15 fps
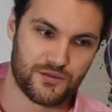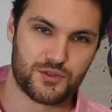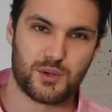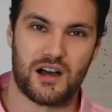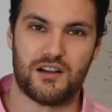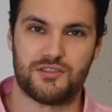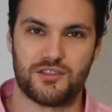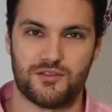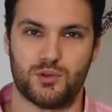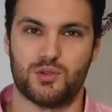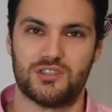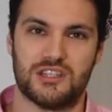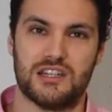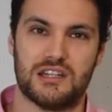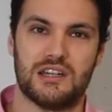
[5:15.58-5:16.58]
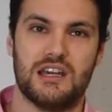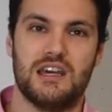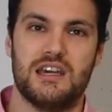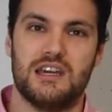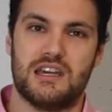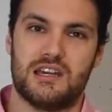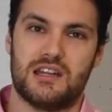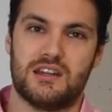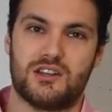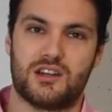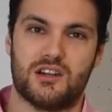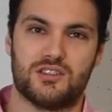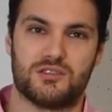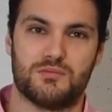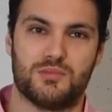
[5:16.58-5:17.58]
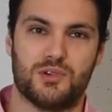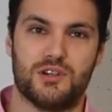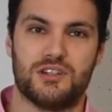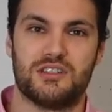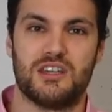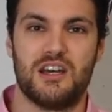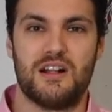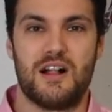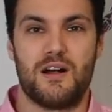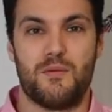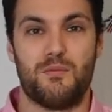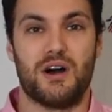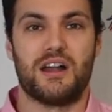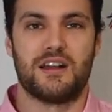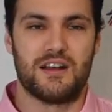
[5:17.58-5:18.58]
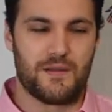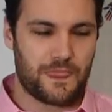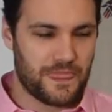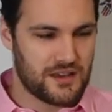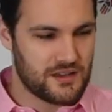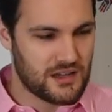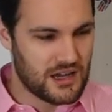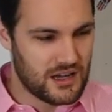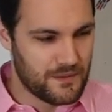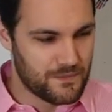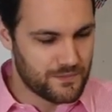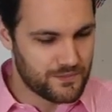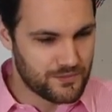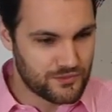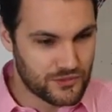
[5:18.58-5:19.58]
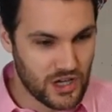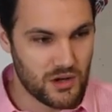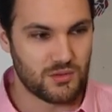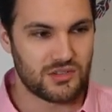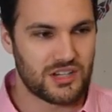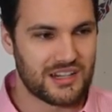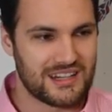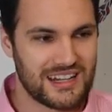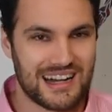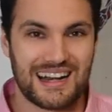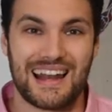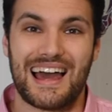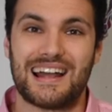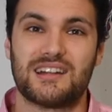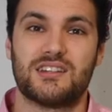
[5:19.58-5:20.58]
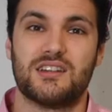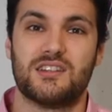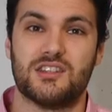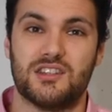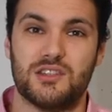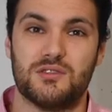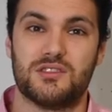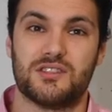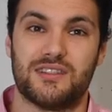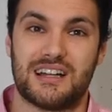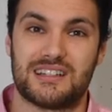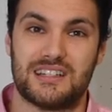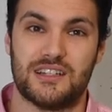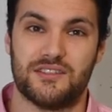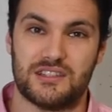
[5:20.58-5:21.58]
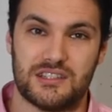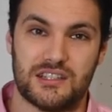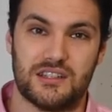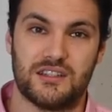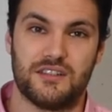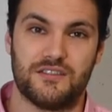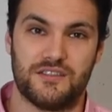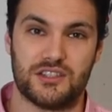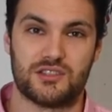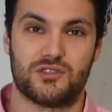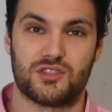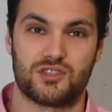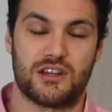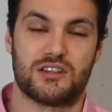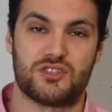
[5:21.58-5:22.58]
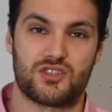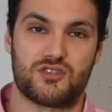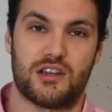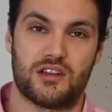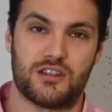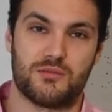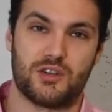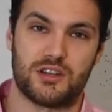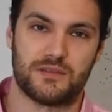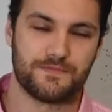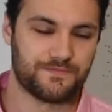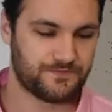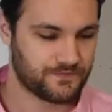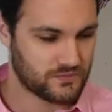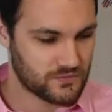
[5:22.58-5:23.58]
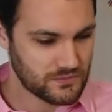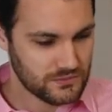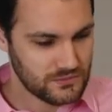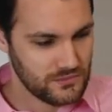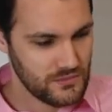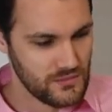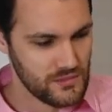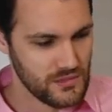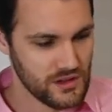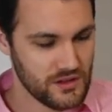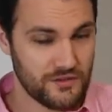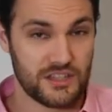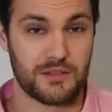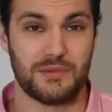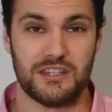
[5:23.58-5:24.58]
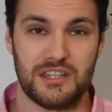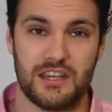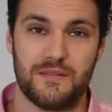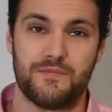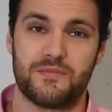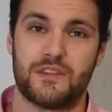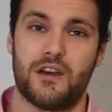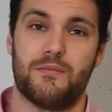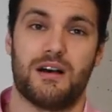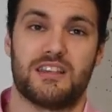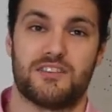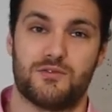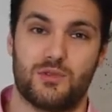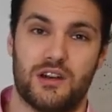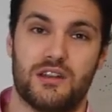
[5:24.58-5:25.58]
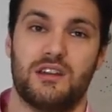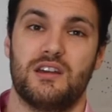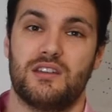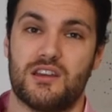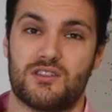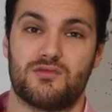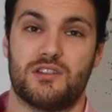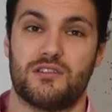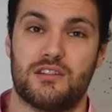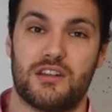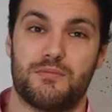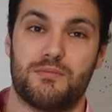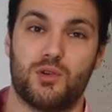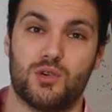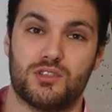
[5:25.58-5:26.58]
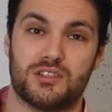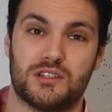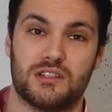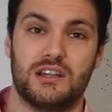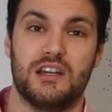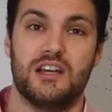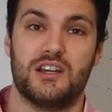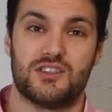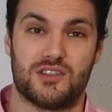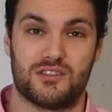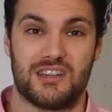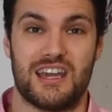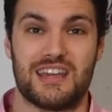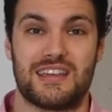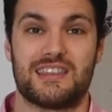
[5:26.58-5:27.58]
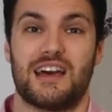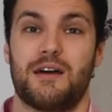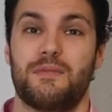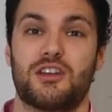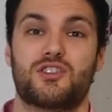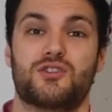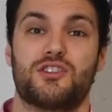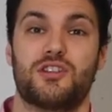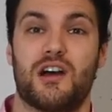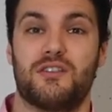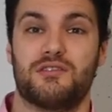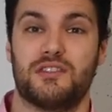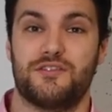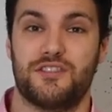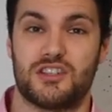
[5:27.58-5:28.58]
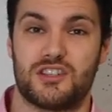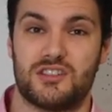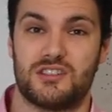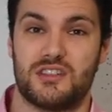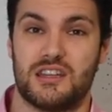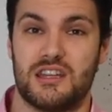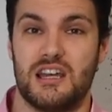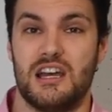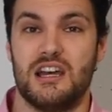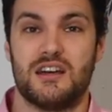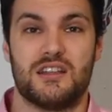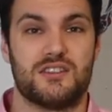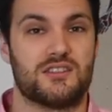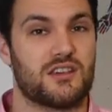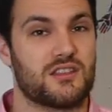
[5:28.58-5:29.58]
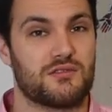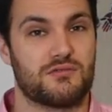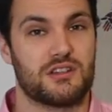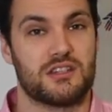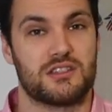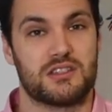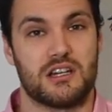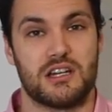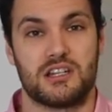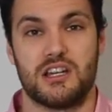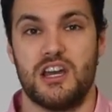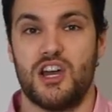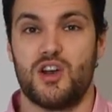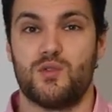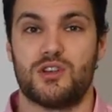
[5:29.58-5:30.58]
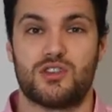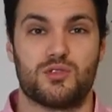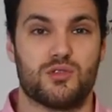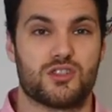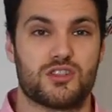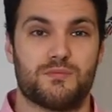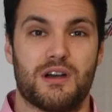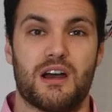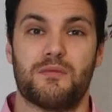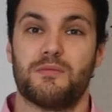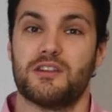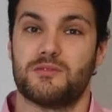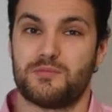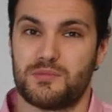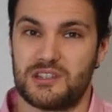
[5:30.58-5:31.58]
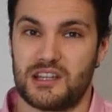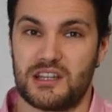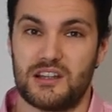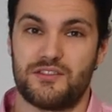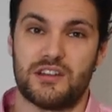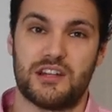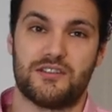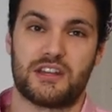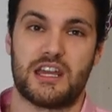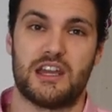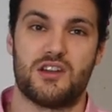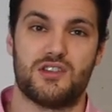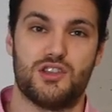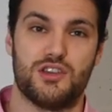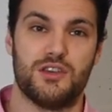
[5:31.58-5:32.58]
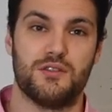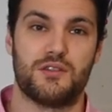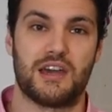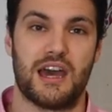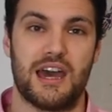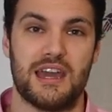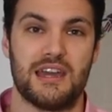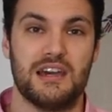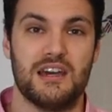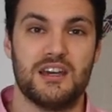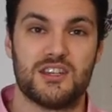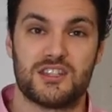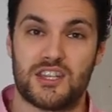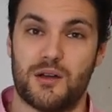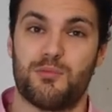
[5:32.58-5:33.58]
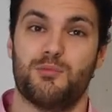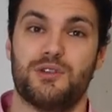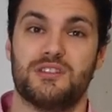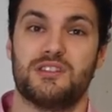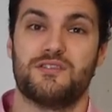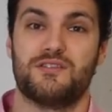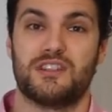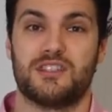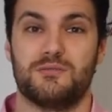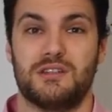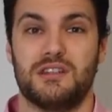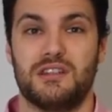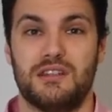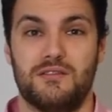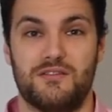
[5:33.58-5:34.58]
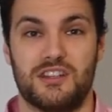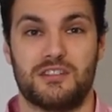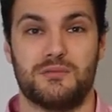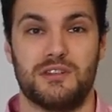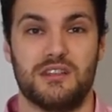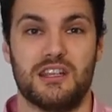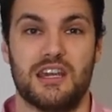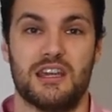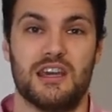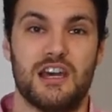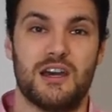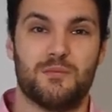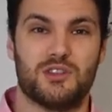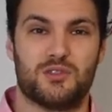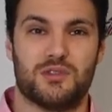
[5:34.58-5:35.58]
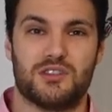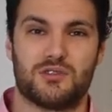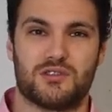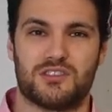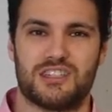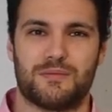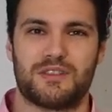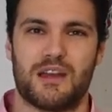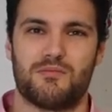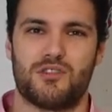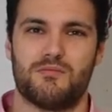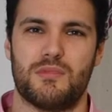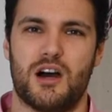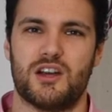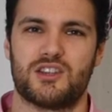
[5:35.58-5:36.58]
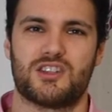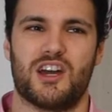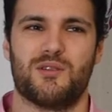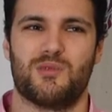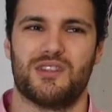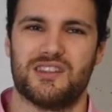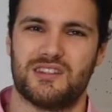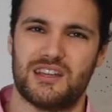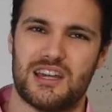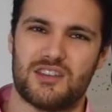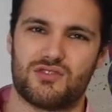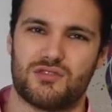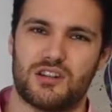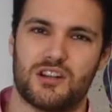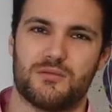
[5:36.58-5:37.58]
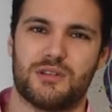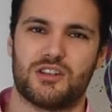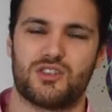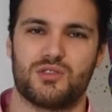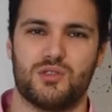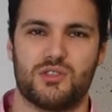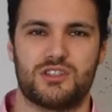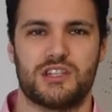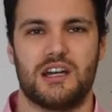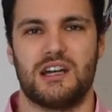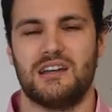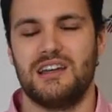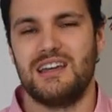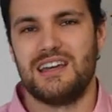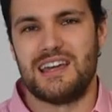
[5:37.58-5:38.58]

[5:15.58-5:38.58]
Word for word: 12 to 14 in, in girls and boys, but um, don't neglect the use of activity, physical stress and strain on the body. Vitamin D, a massive one, that's really, really important. So taking that, make sure you don't have a deficiency. There's other research which talks about, particularly if you're living here in the UK, supplementing vitamin, vitamin D between sort of September and March time when the days are a little bit shorter.